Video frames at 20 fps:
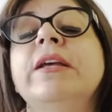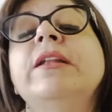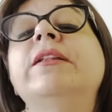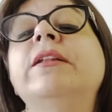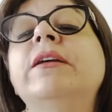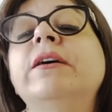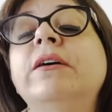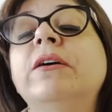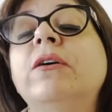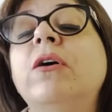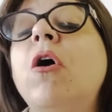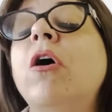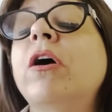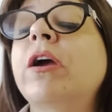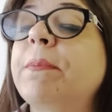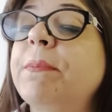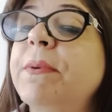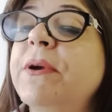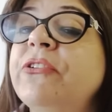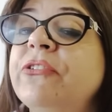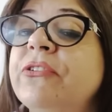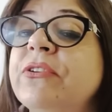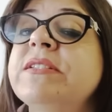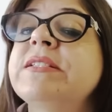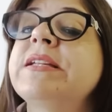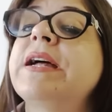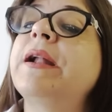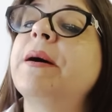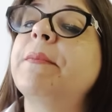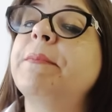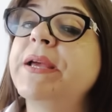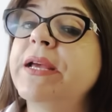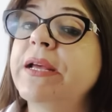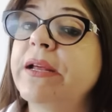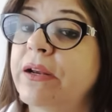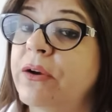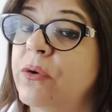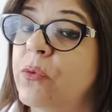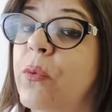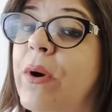in the occupations that are
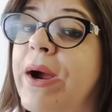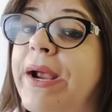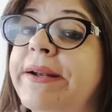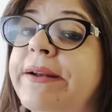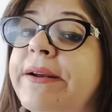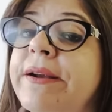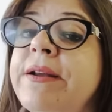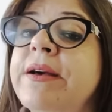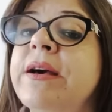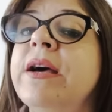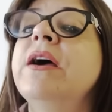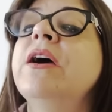being invited